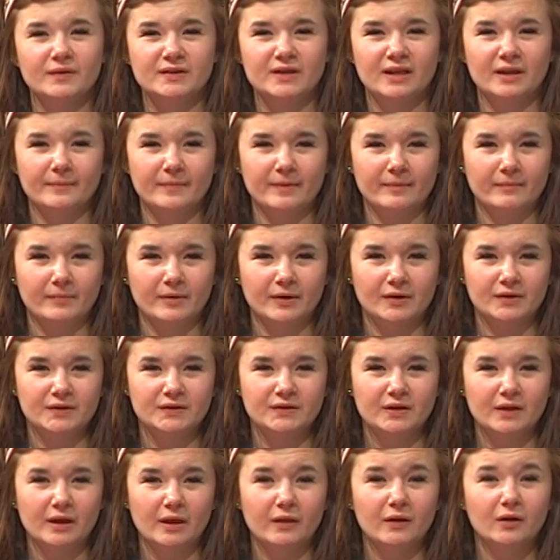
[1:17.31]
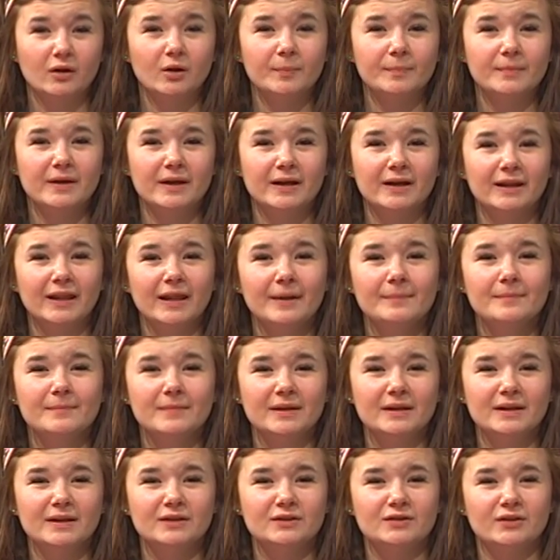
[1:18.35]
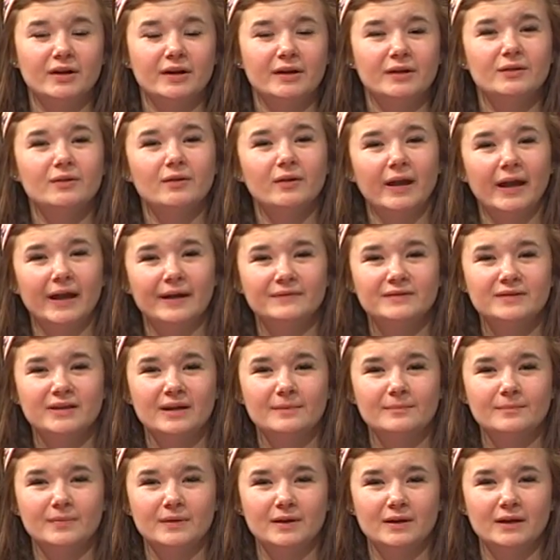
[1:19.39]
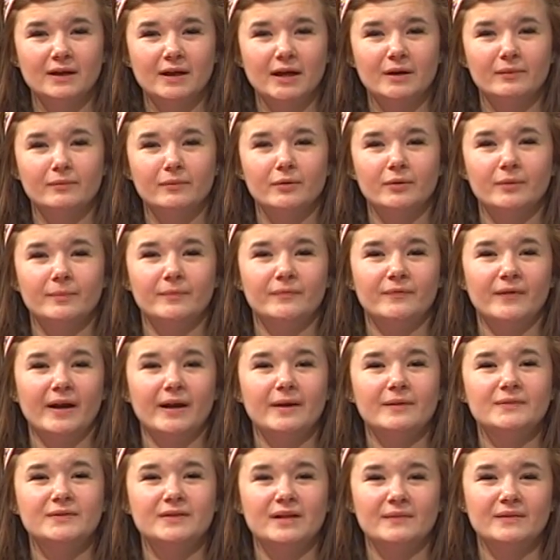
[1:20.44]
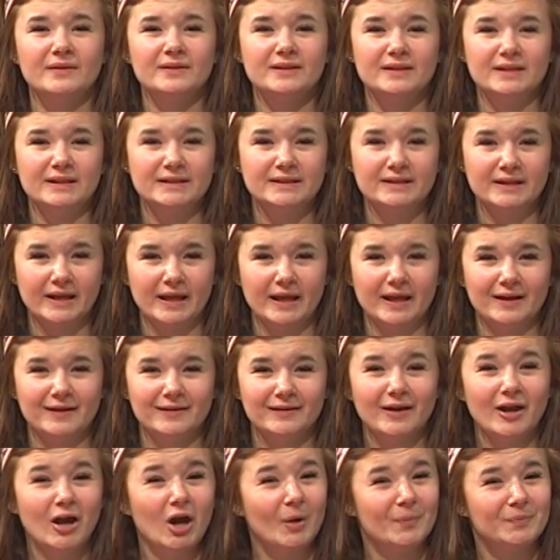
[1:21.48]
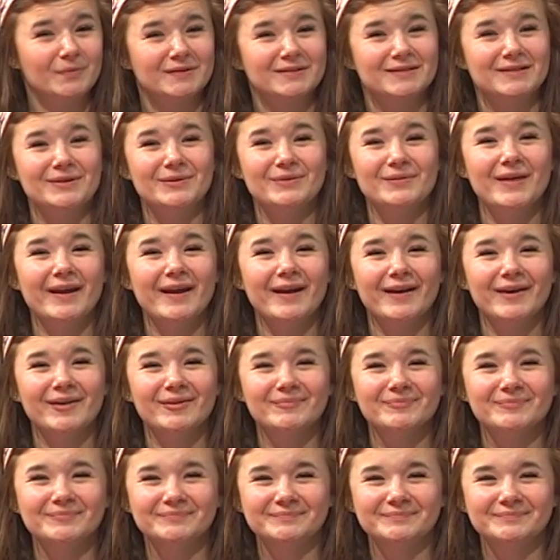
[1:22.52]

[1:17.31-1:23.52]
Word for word: Club members, there will be a club meeting during Eagle Halftime B in room 517 today. Hope to see you there.